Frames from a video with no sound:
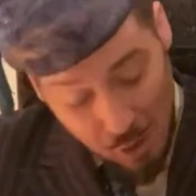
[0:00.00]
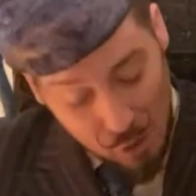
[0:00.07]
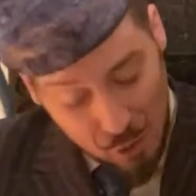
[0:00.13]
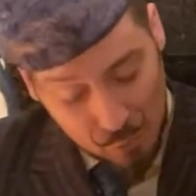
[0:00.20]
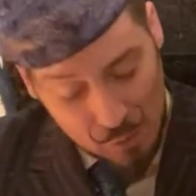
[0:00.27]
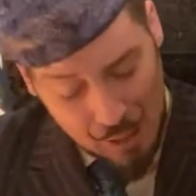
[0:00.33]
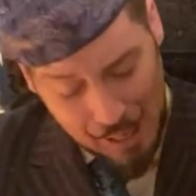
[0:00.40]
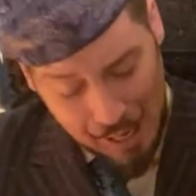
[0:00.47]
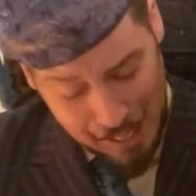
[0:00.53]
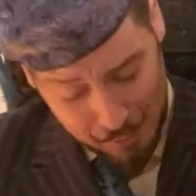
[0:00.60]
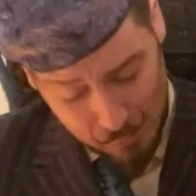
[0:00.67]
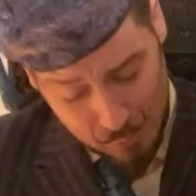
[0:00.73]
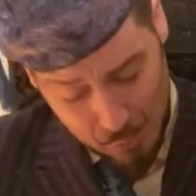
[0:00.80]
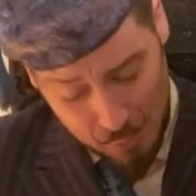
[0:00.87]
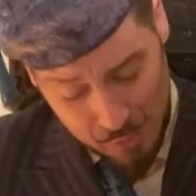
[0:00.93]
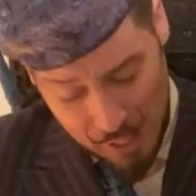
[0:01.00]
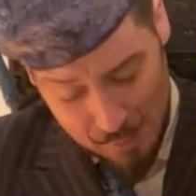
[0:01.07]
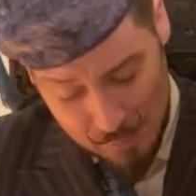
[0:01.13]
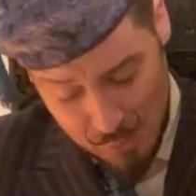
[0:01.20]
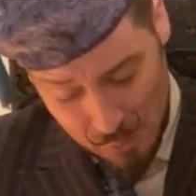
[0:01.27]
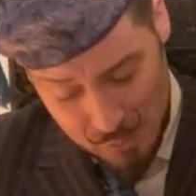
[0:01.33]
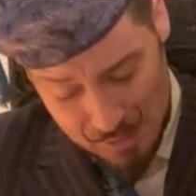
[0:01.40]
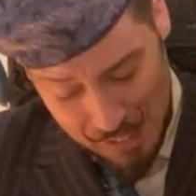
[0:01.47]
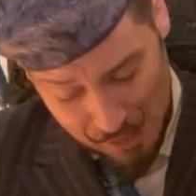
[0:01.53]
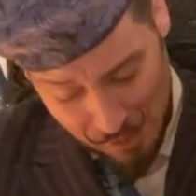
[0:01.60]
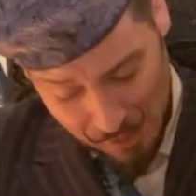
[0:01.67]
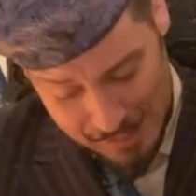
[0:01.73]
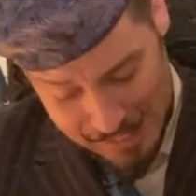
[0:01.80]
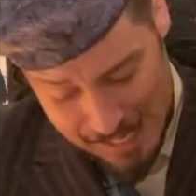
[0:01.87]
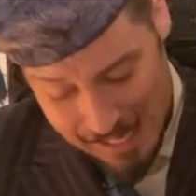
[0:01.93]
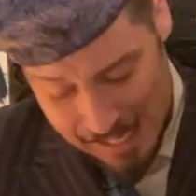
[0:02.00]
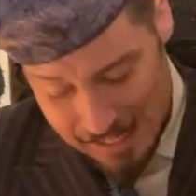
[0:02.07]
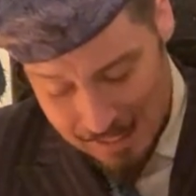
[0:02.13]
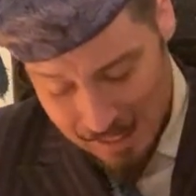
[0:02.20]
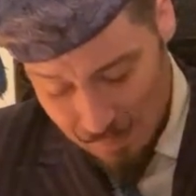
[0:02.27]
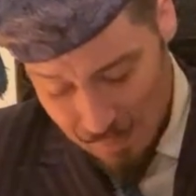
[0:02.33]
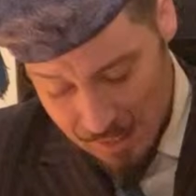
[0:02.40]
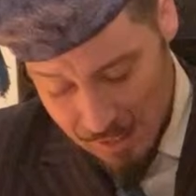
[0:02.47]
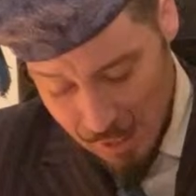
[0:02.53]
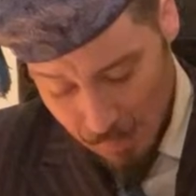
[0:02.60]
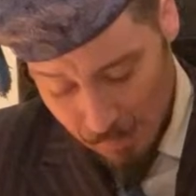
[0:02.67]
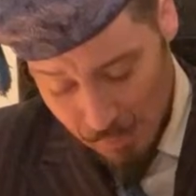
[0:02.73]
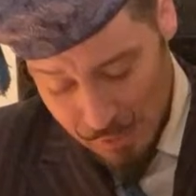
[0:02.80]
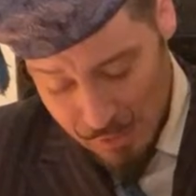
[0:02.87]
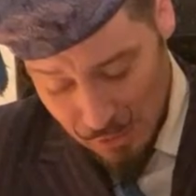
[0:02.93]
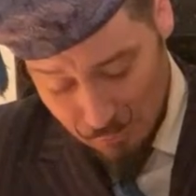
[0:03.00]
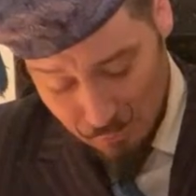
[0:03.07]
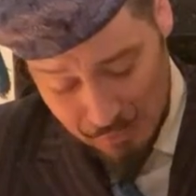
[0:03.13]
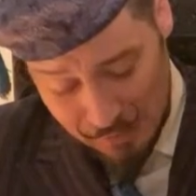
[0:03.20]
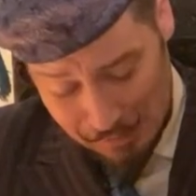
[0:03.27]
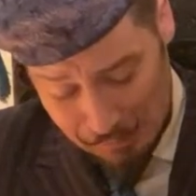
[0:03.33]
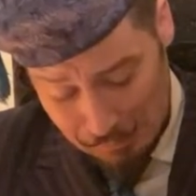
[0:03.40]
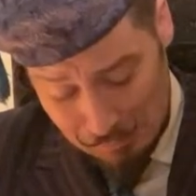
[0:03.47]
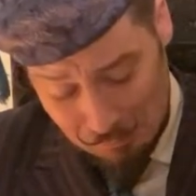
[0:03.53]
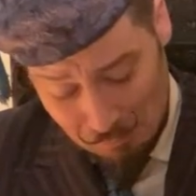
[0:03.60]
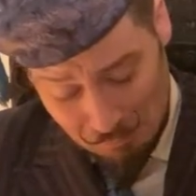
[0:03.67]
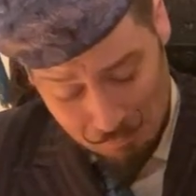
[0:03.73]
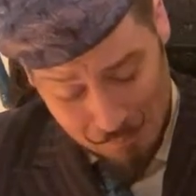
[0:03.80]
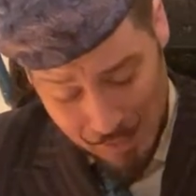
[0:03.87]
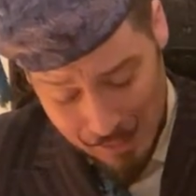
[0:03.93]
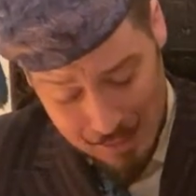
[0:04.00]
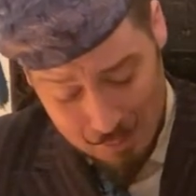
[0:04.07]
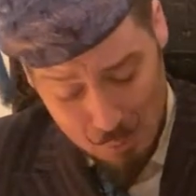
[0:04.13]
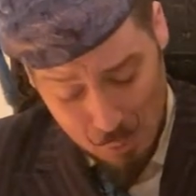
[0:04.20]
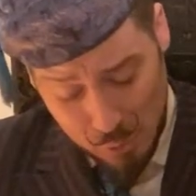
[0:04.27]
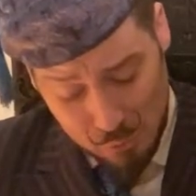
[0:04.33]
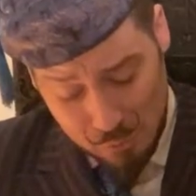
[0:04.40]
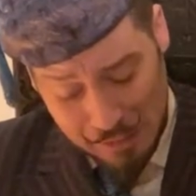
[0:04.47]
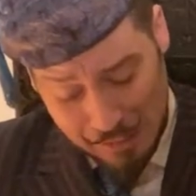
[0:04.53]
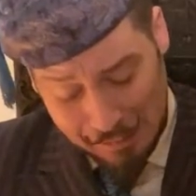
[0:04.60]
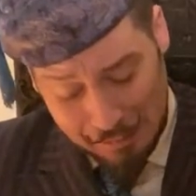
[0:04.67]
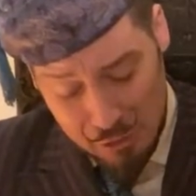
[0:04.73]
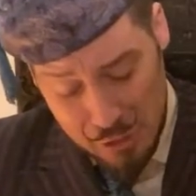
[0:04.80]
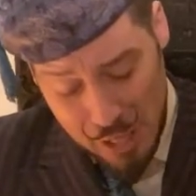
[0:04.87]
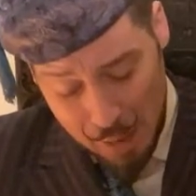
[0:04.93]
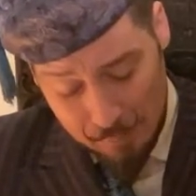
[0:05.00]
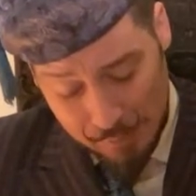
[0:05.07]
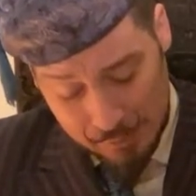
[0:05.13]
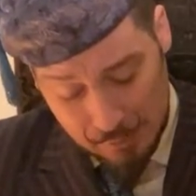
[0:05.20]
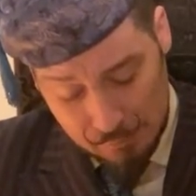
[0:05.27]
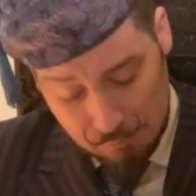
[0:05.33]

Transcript: Oh, I don't know that I'm so set on tea, said Mrs. Hubbard tearfully. That's more of an English habit.